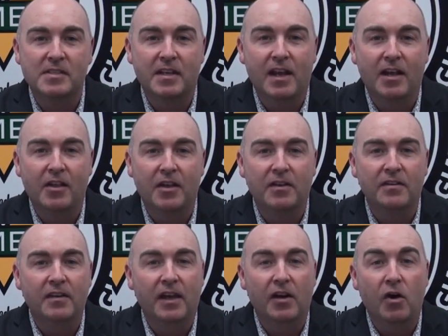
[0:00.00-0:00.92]
Linnell,
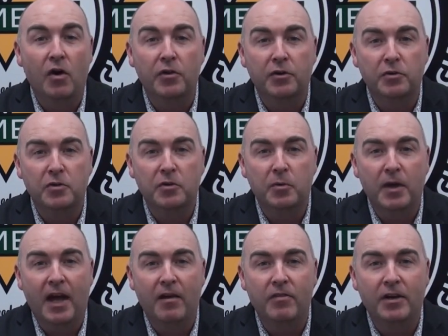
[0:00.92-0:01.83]
and, and all the crew that we
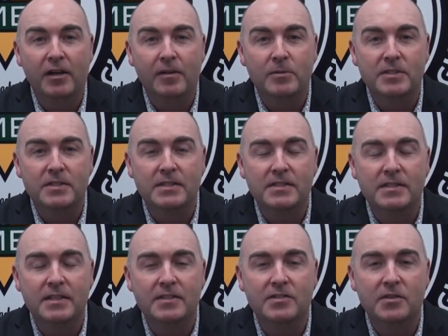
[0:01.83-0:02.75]
have here at
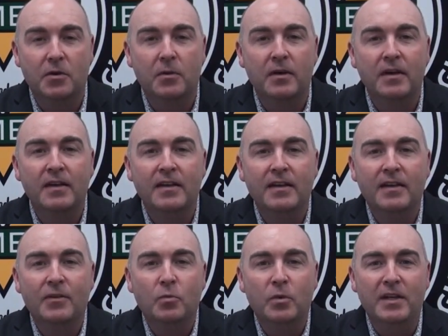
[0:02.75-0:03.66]
MUCC. So
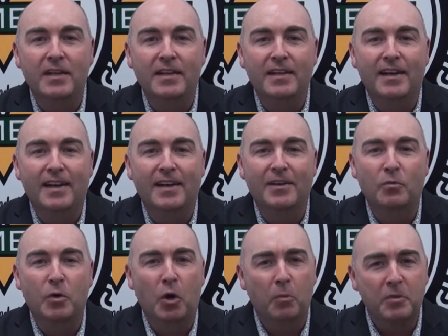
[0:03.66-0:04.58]
we, uh,
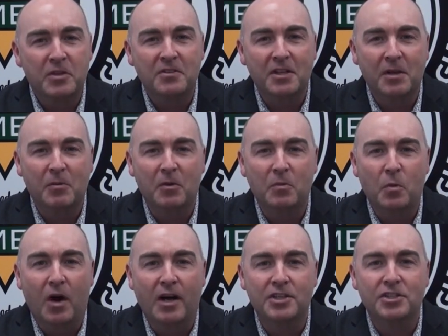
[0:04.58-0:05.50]
we hope that you can come out and
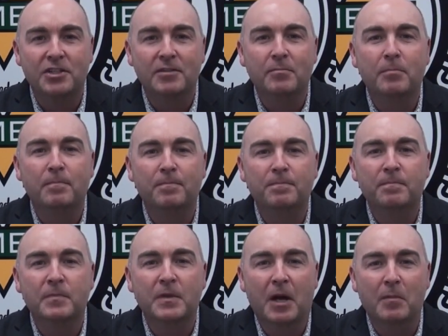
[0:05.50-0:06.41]
watch.
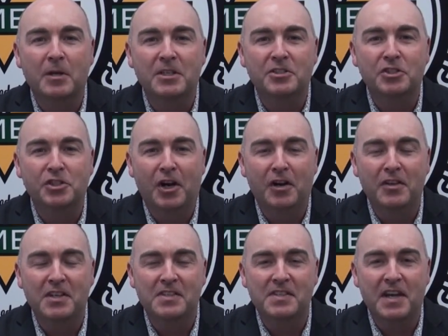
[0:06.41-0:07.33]
Come and share in
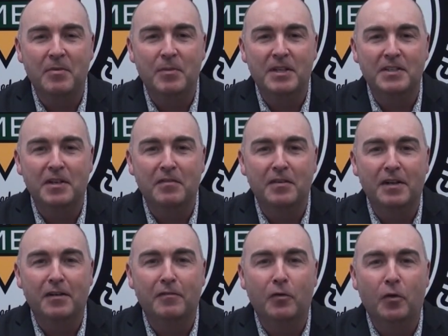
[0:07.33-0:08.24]
the excitement of
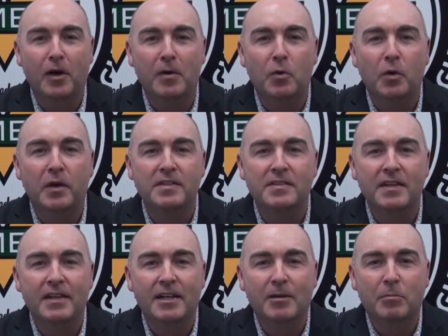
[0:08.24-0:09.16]
uh, a 4A Boys
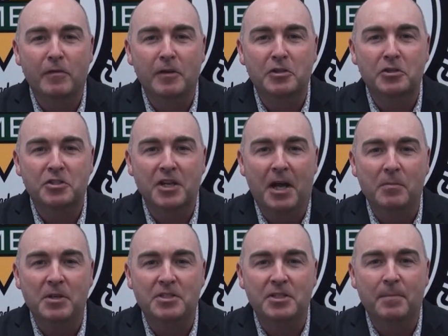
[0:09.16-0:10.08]
Provincial
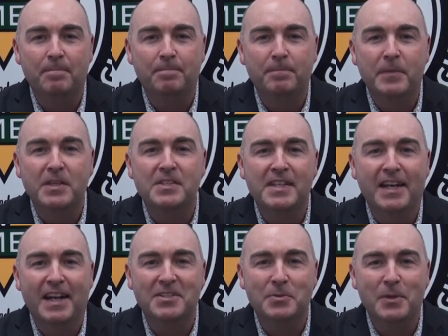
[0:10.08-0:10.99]
Championship. See you
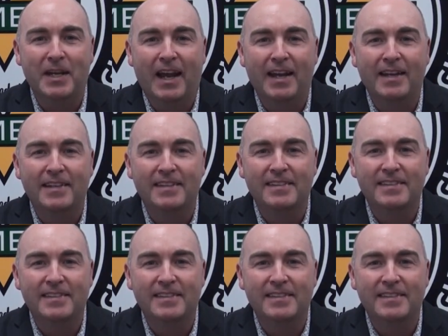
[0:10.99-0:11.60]
next weekend.